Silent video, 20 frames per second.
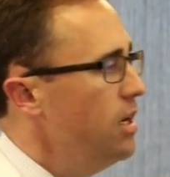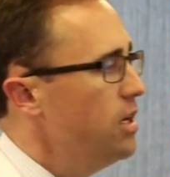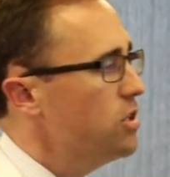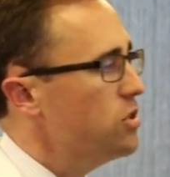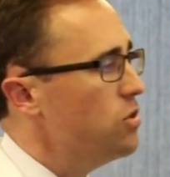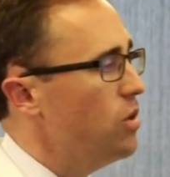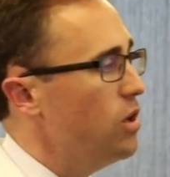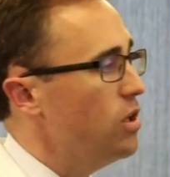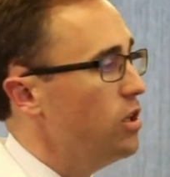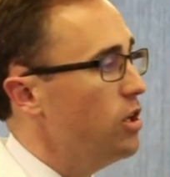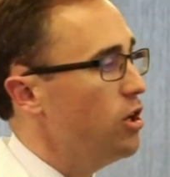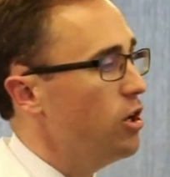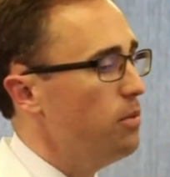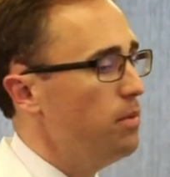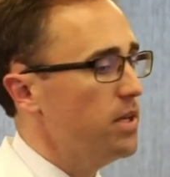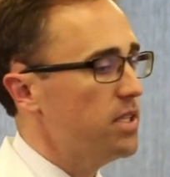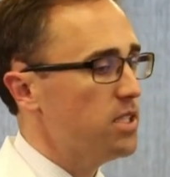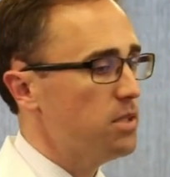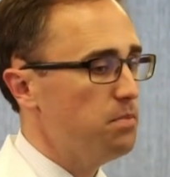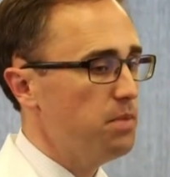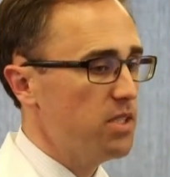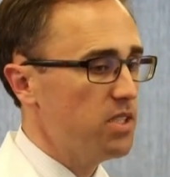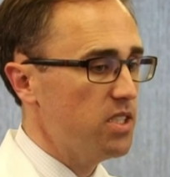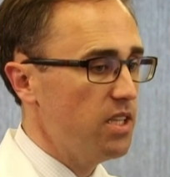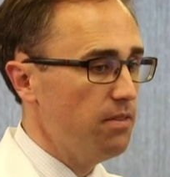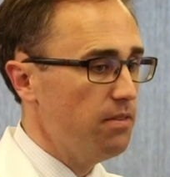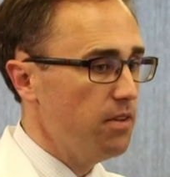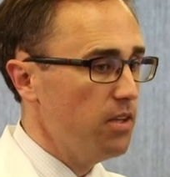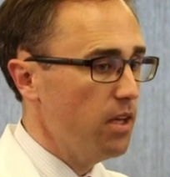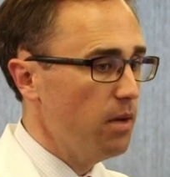So a little bit
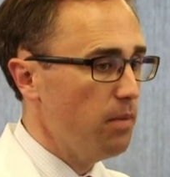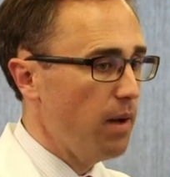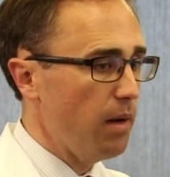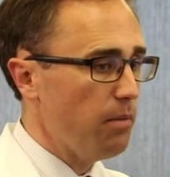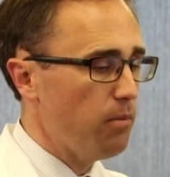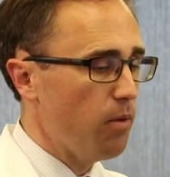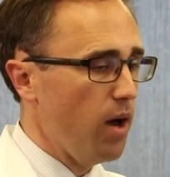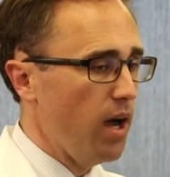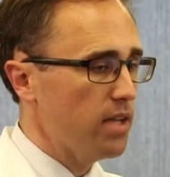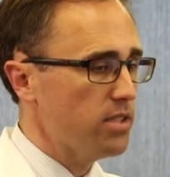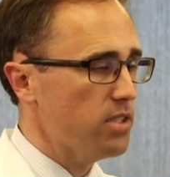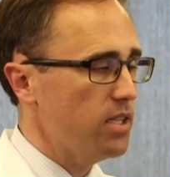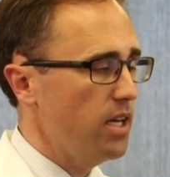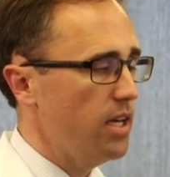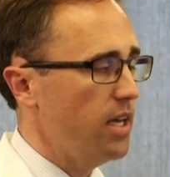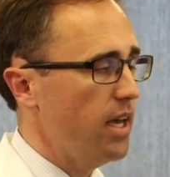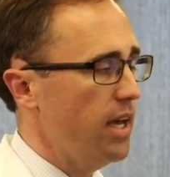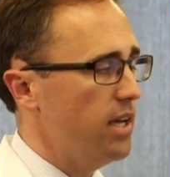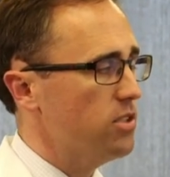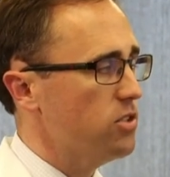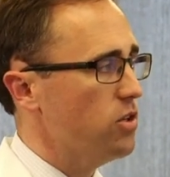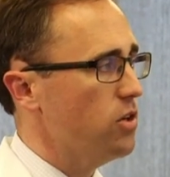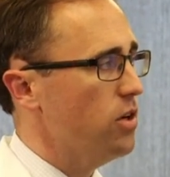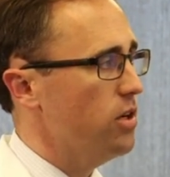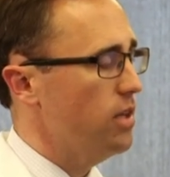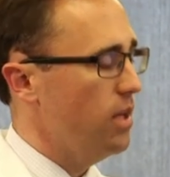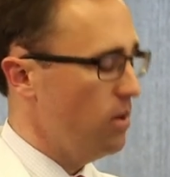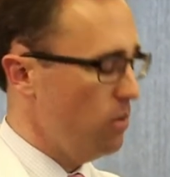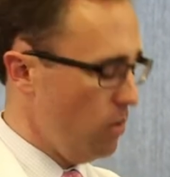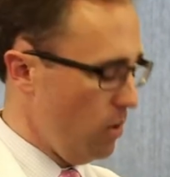specifically about prostate cancer,
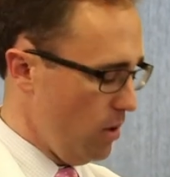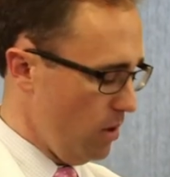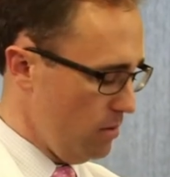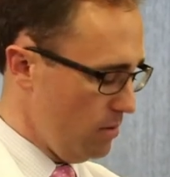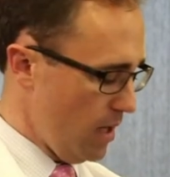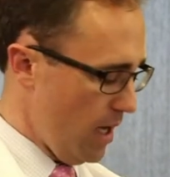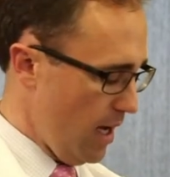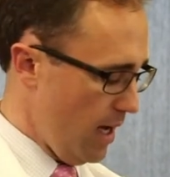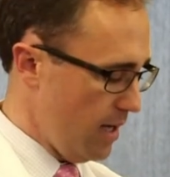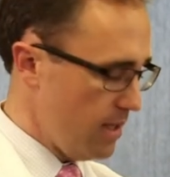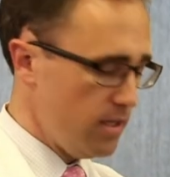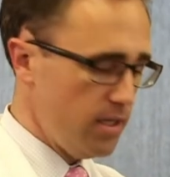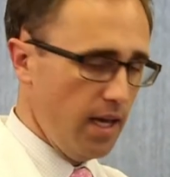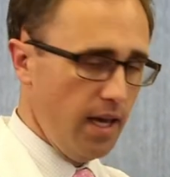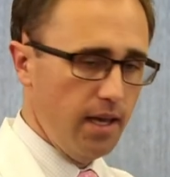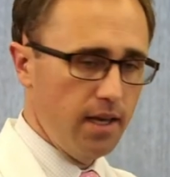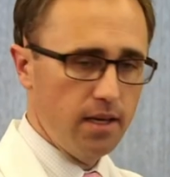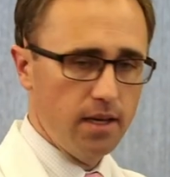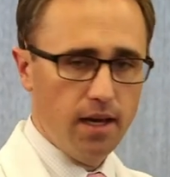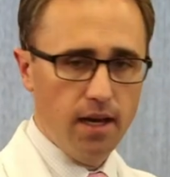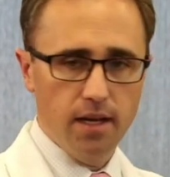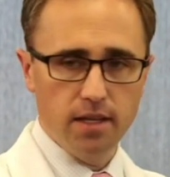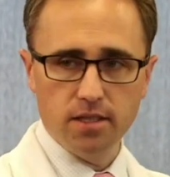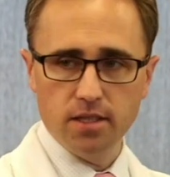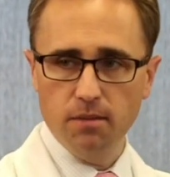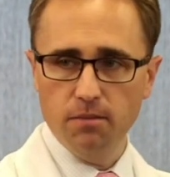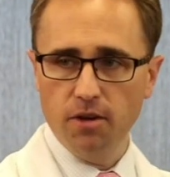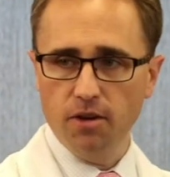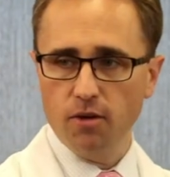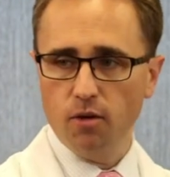and then we'll uh, take uh,
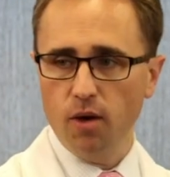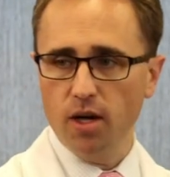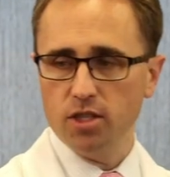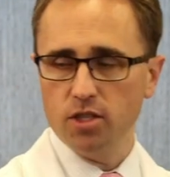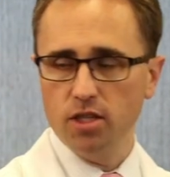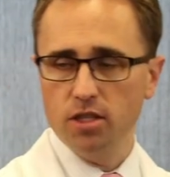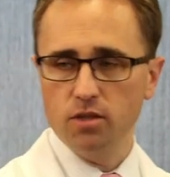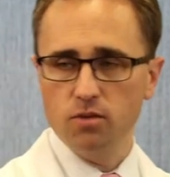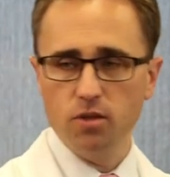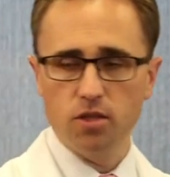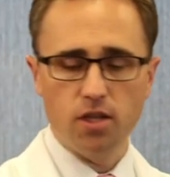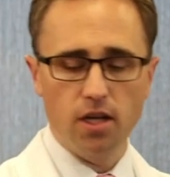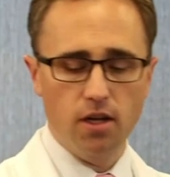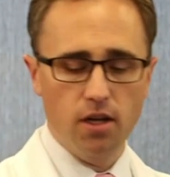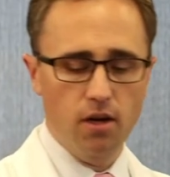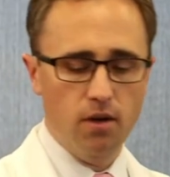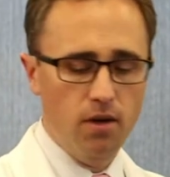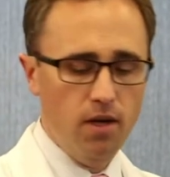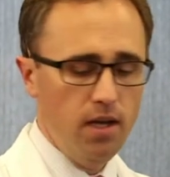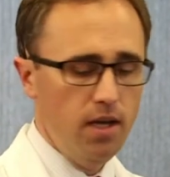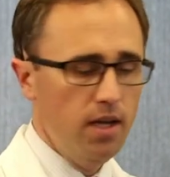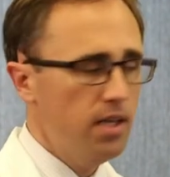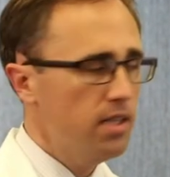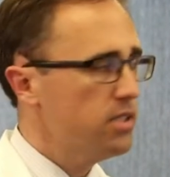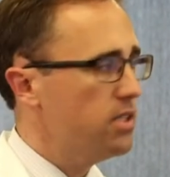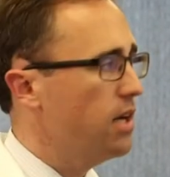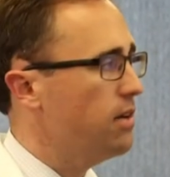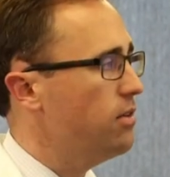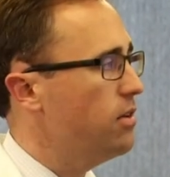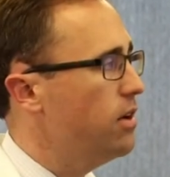some of your questions, which I know
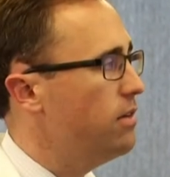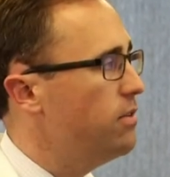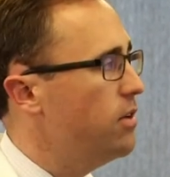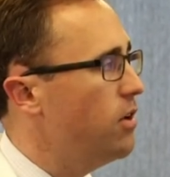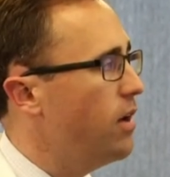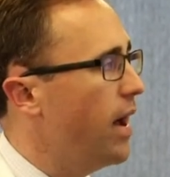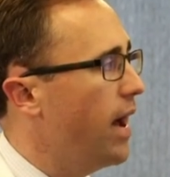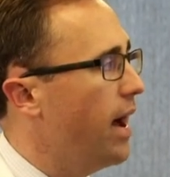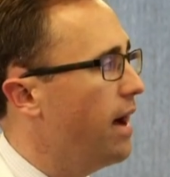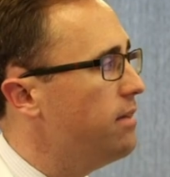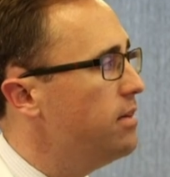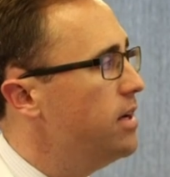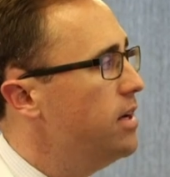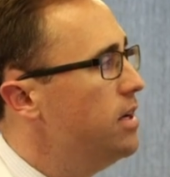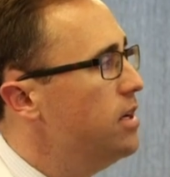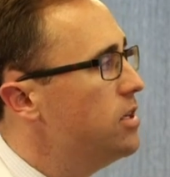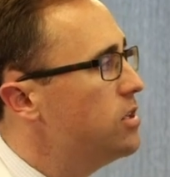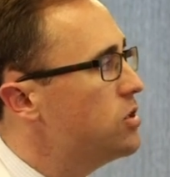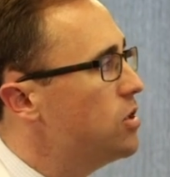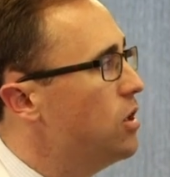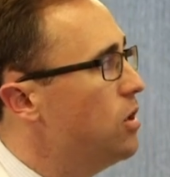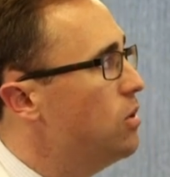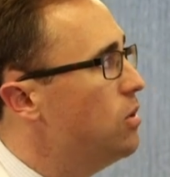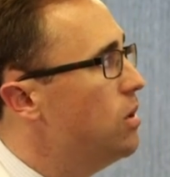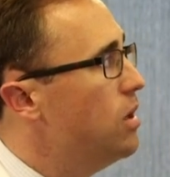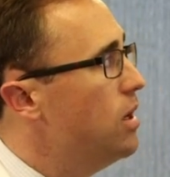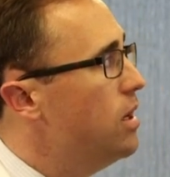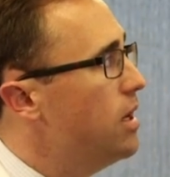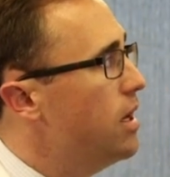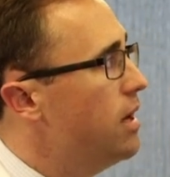several of you have. So
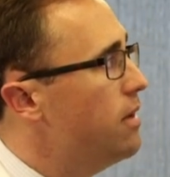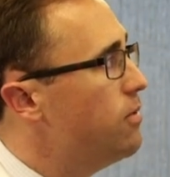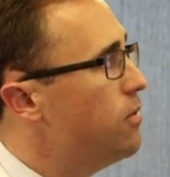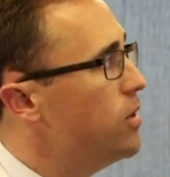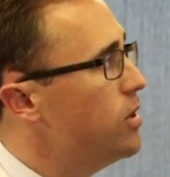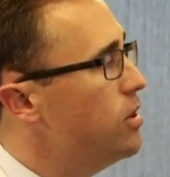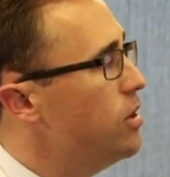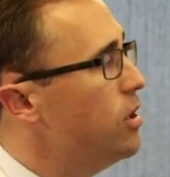if we